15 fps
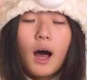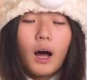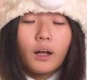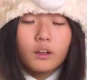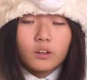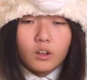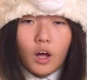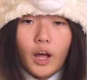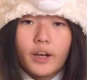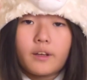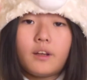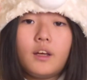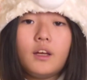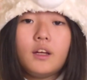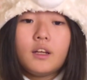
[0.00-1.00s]
a lot.
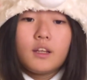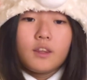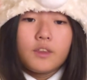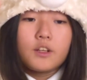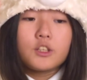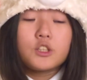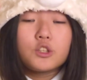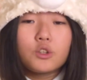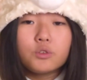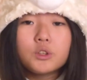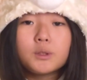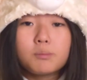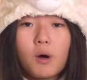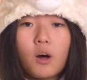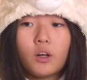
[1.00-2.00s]
They're so
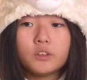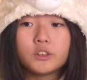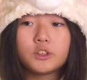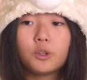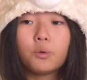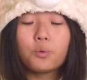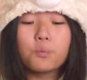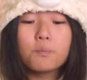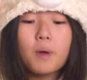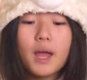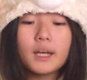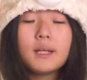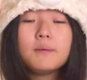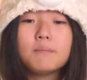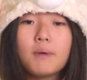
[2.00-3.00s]
small, so
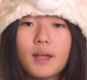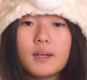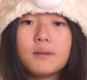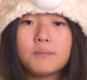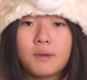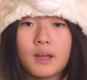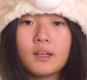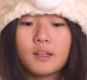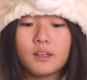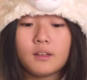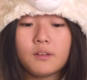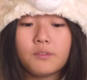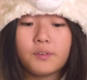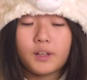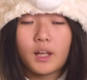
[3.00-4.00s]
many
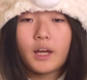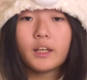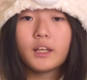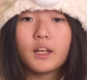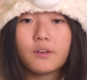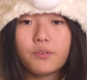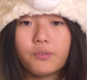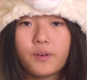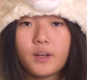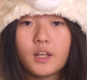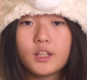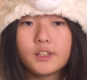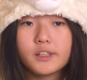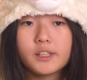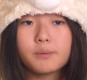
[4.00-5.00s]
villi can fit
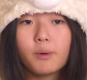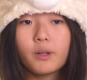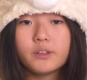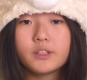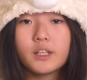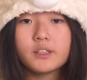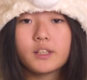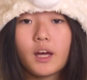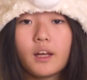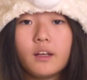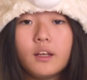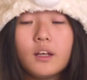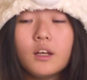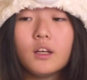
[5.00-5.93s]
into the small intestine.